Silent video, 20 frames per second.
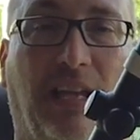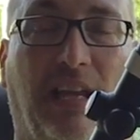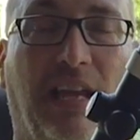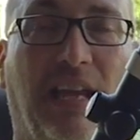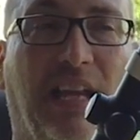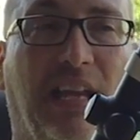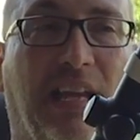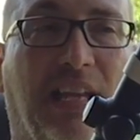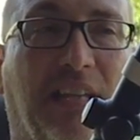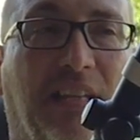
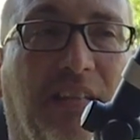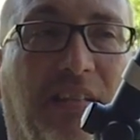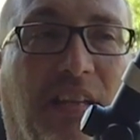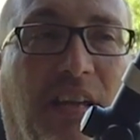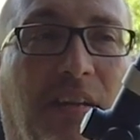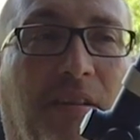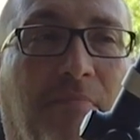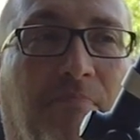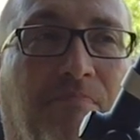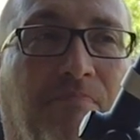and
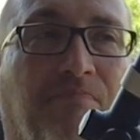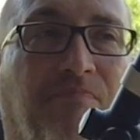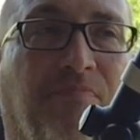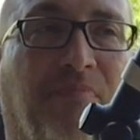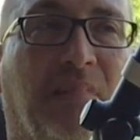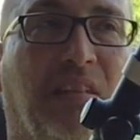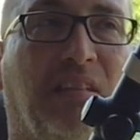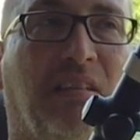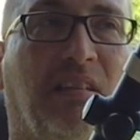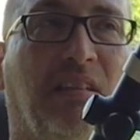
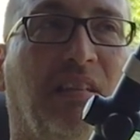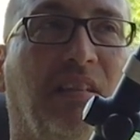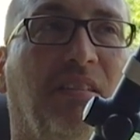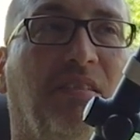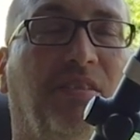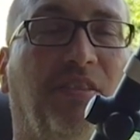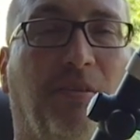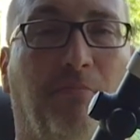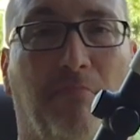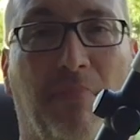
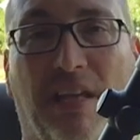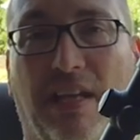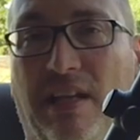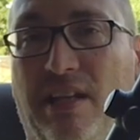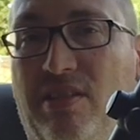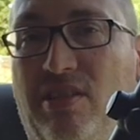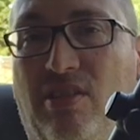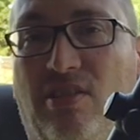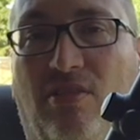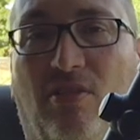the
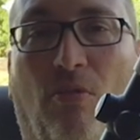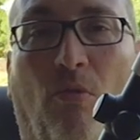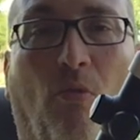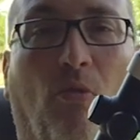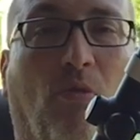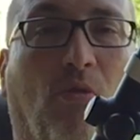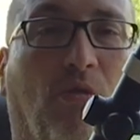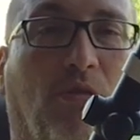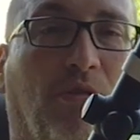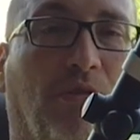mist,
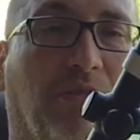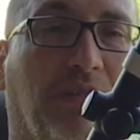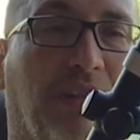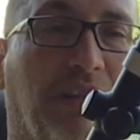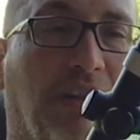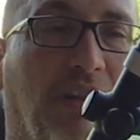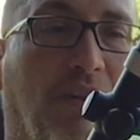or